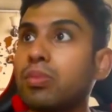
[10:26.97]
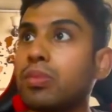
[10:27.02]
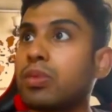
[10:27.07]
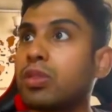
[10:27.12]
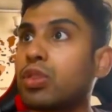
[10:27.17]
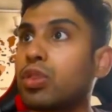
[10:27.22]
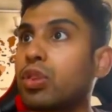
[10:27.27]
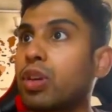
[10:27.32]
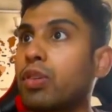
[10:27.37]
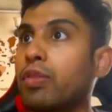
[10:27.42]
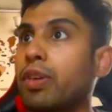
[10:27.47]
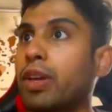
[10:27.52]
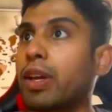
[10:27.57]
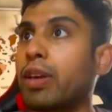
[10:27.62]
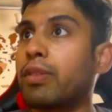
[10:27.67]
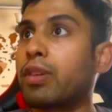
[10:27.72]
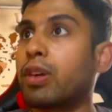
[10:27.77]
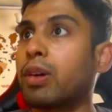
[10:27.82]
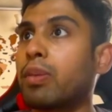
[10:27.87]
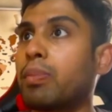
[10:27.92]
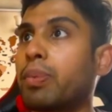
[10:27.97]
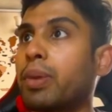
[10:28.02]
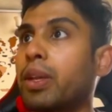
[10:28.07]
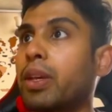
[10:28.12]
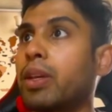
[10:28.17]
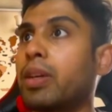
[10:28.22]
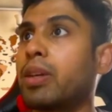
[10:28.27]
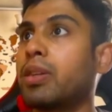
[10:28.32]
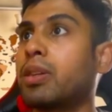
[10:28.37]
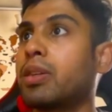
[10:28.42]
So now we have the
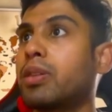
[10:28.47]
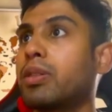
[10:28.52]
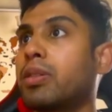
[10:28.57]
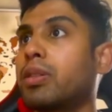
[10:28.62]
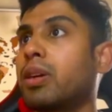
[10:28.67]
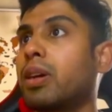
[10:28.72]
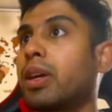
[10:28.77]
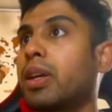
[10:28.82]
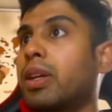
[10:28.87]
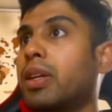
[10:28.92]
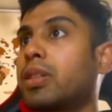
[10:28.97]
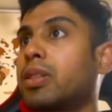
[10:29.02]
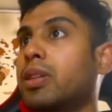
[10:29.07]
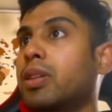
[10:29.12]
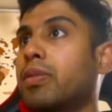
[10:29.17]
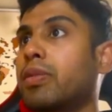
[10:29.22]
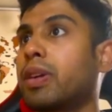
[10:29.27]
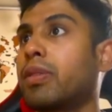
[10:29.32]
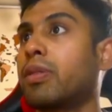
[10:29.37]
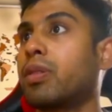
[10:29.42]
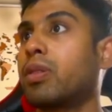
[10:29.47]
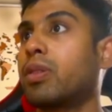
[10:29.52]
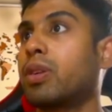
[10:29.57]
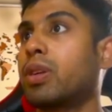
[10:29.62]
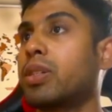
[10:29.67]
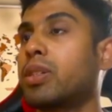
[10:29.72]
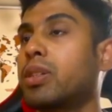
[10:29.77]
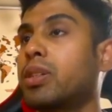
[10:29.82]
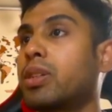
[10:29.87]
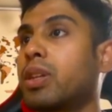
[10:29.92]
company IDs, now we have the
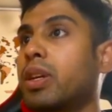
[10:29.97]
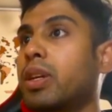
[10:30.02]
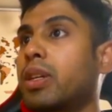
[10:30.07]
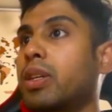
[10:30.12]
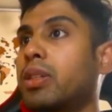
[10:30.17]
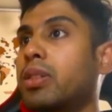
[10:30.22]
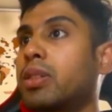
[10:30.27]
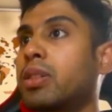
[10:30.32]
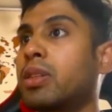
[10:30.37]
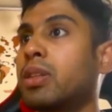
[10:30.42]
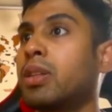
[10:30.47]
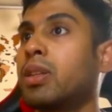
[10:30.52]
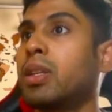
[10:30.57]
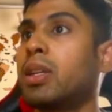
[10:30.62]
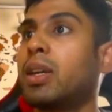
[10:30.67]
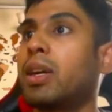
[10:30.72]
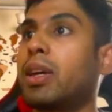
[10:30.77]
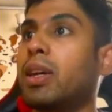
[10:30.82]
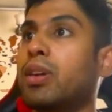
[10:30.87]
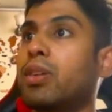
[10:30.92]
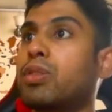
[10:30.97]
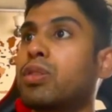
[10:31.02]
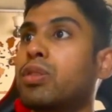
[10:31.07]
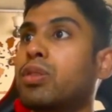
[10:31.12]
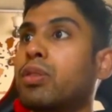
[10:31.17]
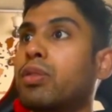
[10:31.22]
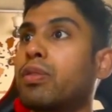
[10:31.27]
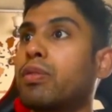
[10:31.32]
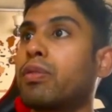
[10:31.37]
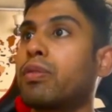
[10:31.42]
location IDs, and
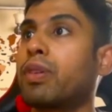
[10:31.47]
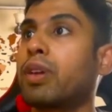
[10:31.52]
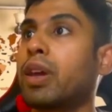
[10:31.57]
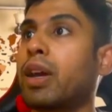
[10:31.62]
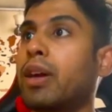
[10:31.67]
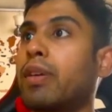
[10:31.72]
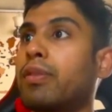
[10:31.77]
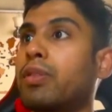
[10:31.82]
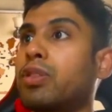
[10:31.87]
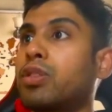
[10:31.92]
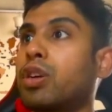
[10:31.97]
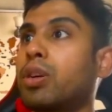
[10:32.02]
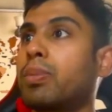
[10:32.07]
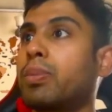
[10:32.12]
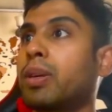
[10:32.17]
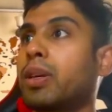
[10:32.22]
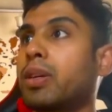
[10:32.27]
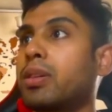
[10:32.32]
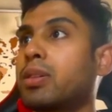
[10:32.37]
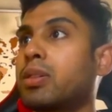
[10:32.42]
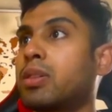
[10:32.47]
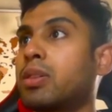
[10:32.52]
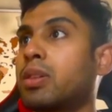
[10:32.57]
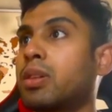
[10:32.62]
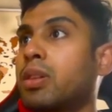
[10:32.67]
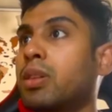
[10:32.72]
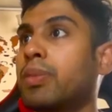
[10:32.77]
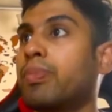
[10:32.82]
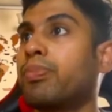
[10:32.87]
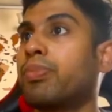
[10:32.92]
also we have the job titles.
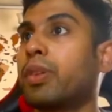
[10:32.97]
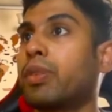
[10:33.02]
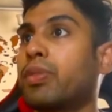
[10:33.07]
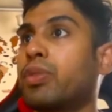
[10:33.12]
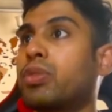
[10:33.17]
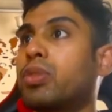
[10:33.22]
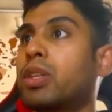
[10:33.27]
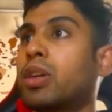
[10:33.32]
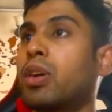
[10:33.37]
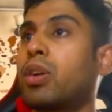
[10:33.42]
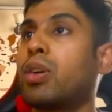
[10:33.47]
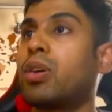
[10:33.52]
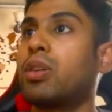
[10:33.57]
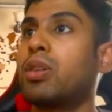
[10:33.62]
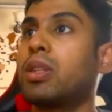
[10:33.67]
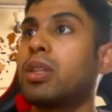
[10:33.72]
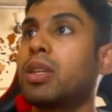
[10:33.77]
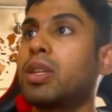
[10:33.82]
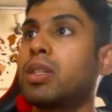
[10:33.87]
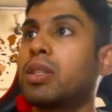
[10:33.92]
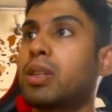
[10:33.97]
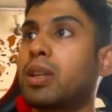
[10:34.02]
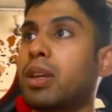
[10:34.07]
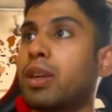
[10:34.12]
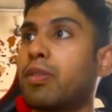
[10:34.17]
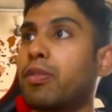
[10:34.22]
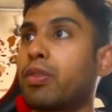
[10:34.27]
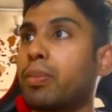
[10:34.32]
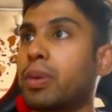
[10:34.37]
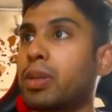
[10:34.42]
Now using all these three
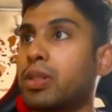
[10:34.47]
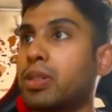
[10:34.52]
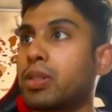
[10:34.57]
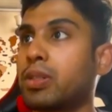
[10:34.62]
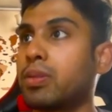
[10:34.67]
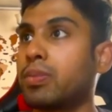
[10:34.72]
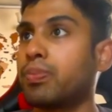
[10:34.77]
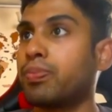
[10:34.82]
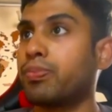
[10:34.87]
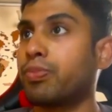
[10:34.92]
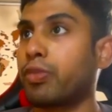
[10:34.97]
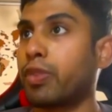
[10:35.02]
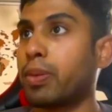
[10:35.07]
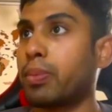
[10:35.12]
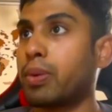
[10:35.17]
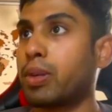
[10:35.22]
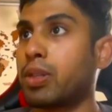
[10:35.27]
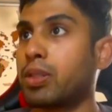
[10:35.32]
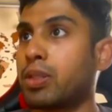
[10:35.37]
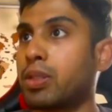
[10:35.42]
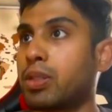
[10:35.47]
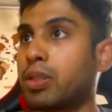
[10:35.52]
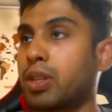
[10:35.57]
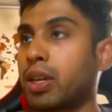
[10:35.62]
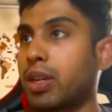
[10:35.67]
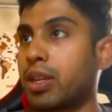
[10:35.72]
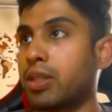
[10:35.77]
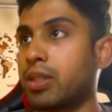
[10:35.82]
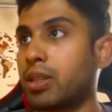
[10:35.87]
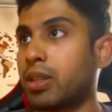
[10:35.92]
information, we merge this
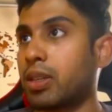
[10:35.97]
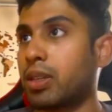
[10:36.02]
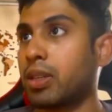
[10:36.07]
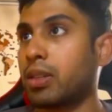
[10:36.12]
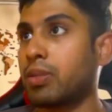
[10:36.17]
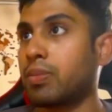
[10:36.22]
data set,